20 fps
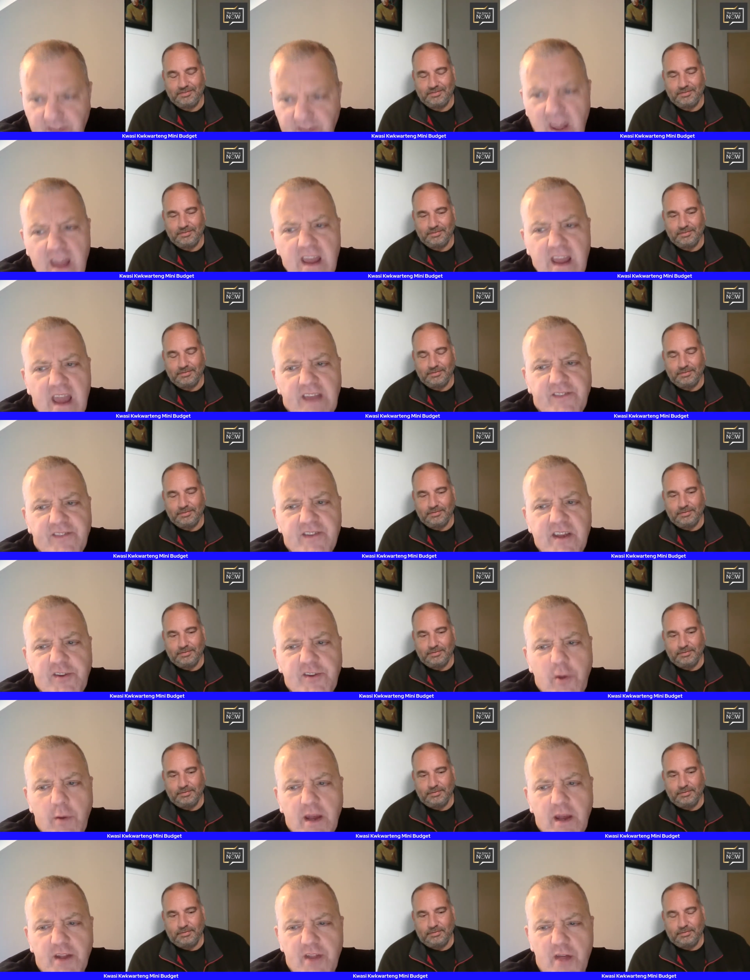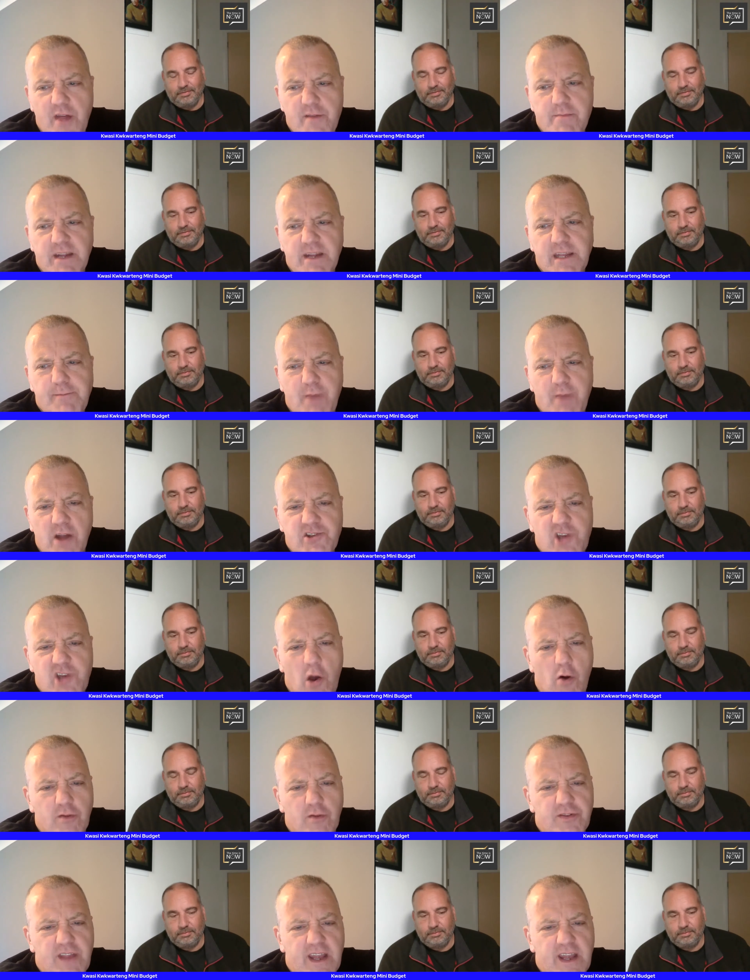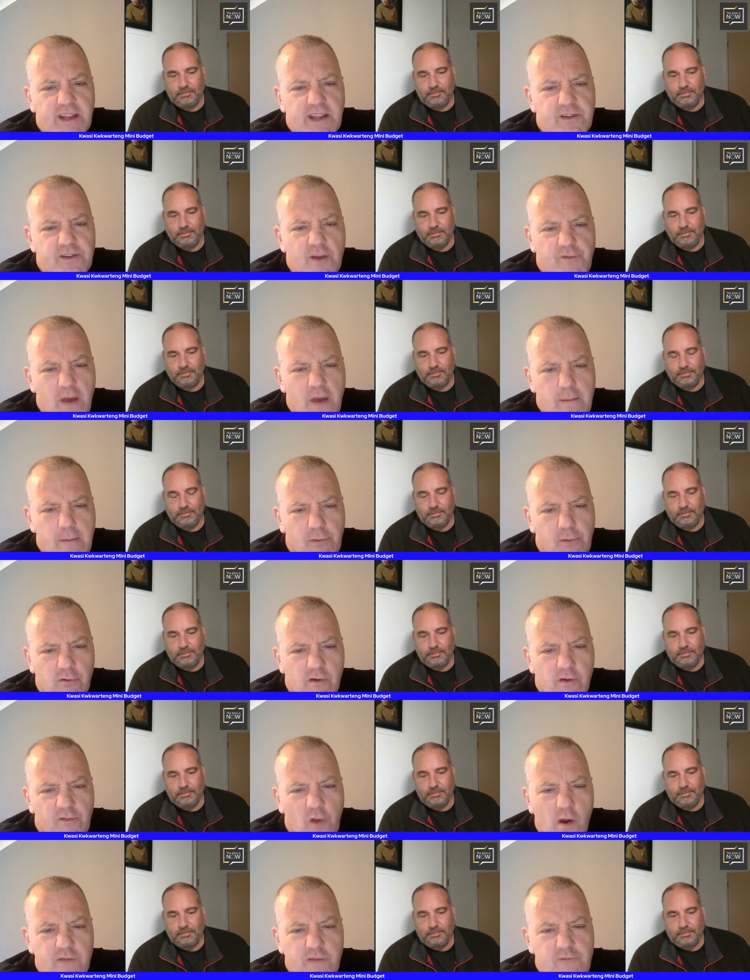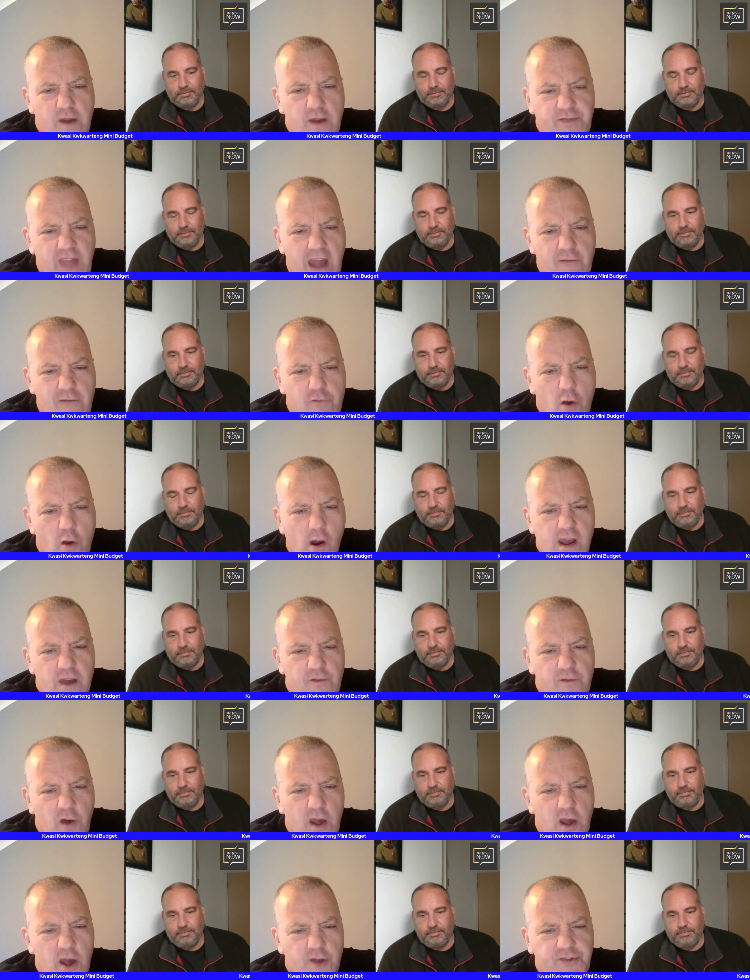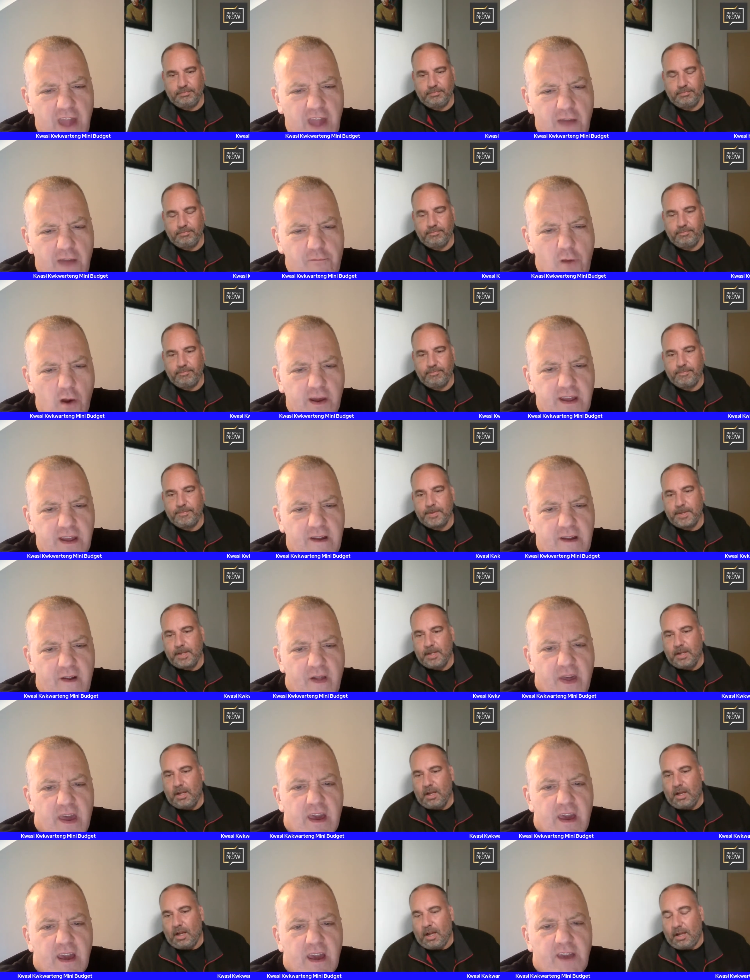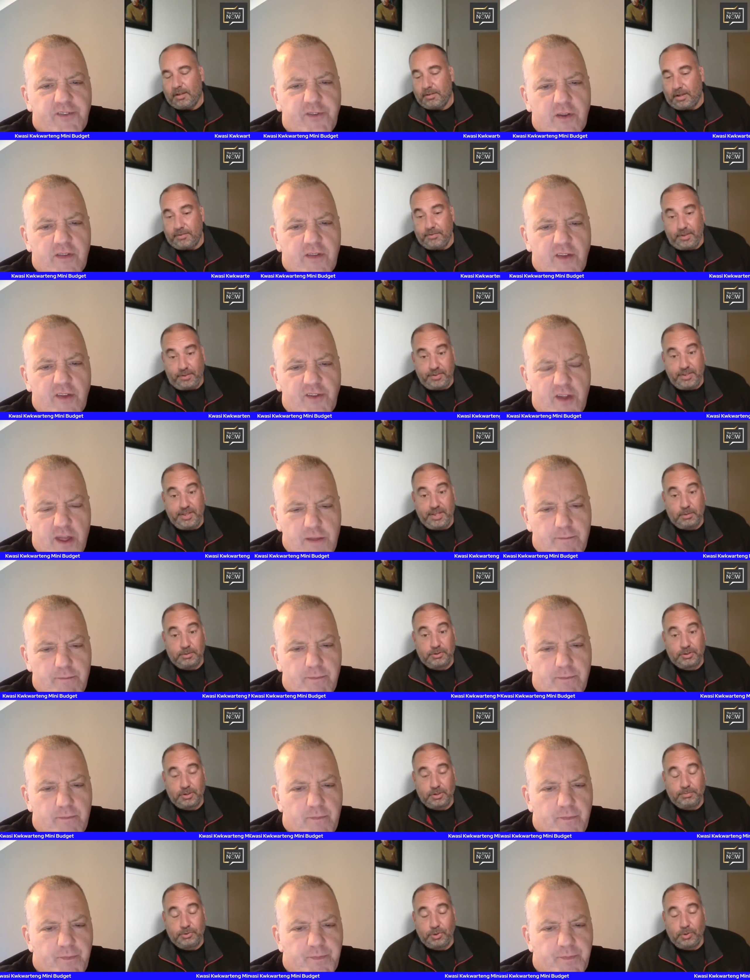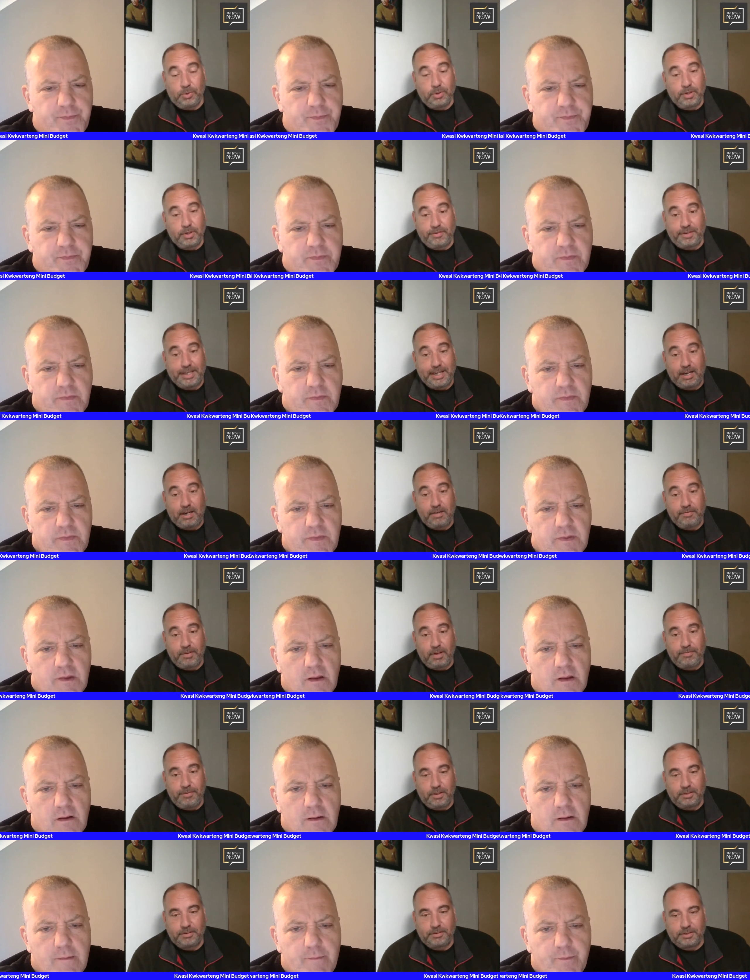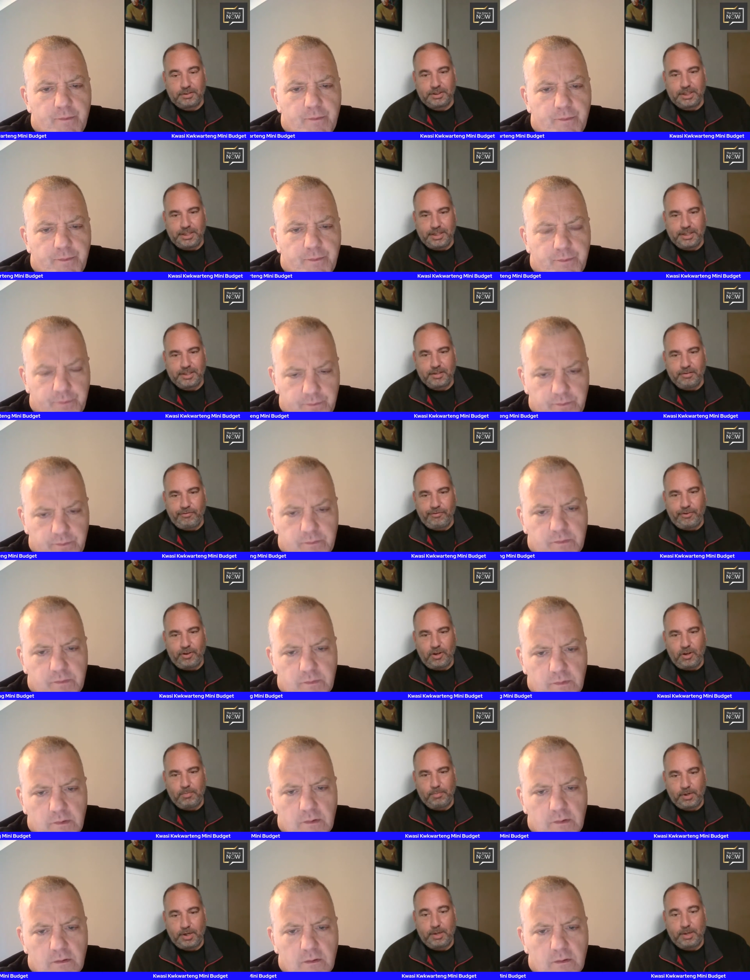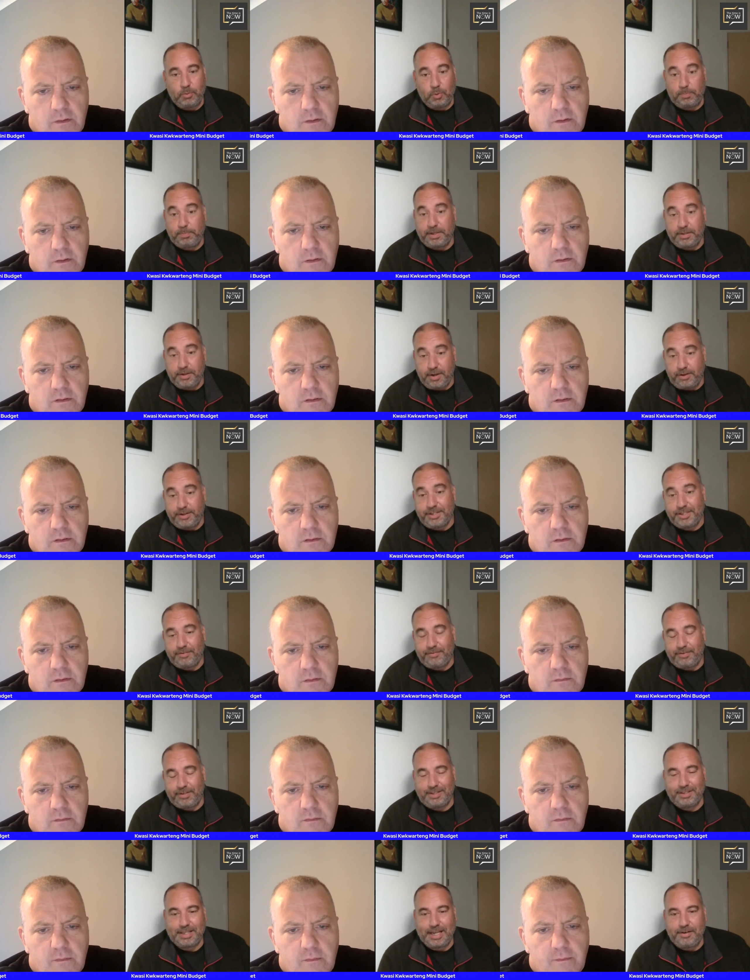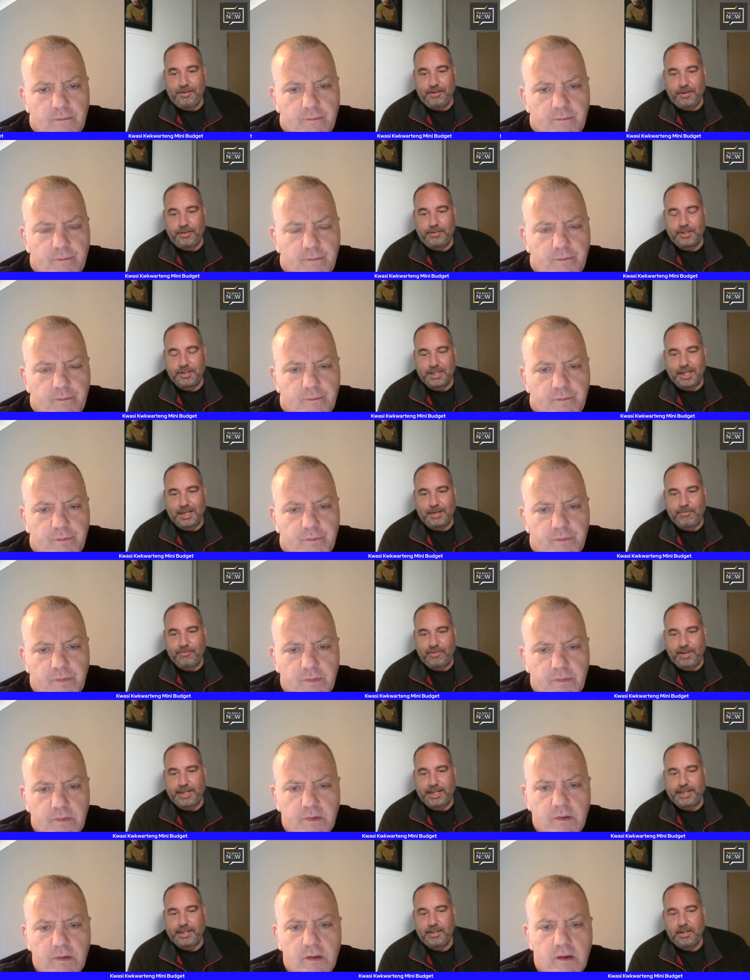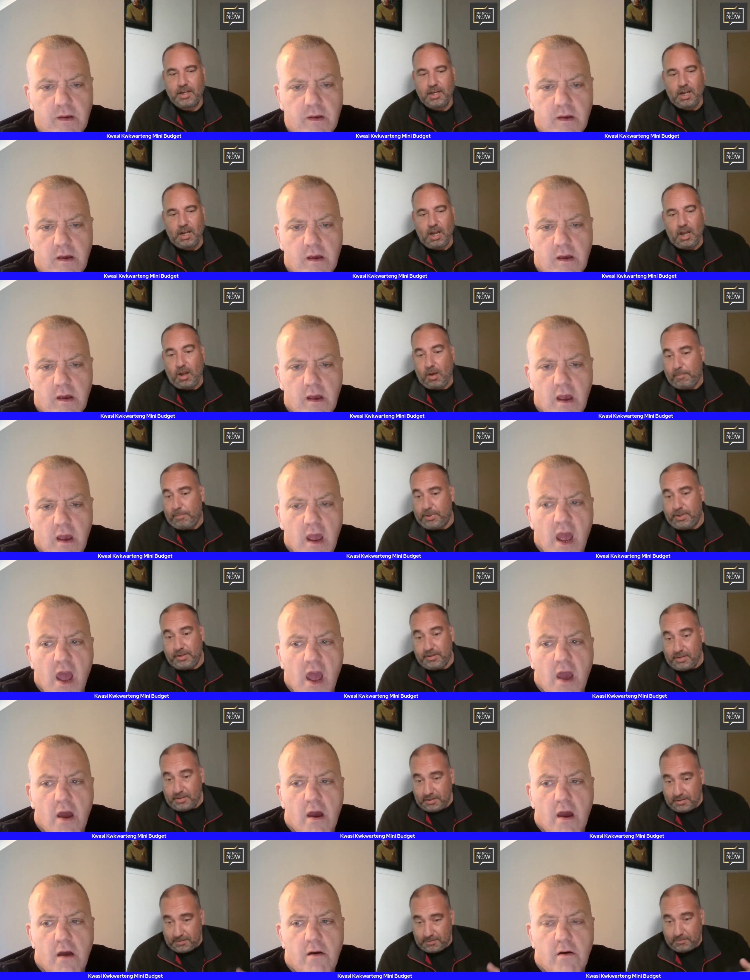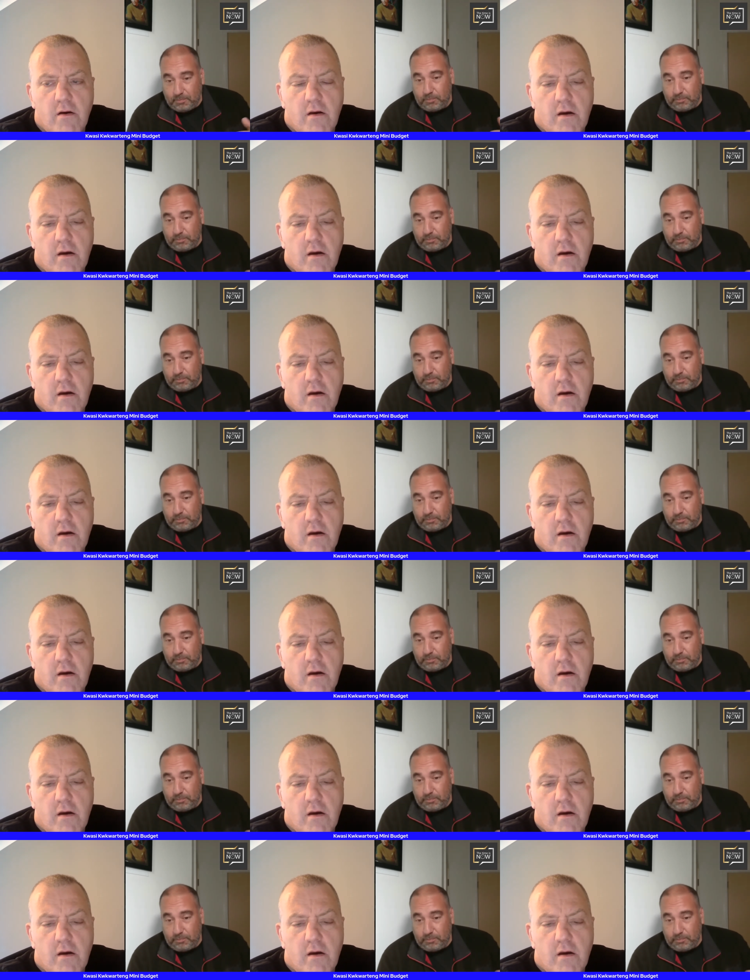Speaker 1: Is, not he doing another mini budget on in November? Have I read that right? Have I heard that right? I, I, I, think there
Speaker 2: was some talk of it. Yeah, I've, I've, not seen it confirmed, but it would be nice if it carried on the same vein the,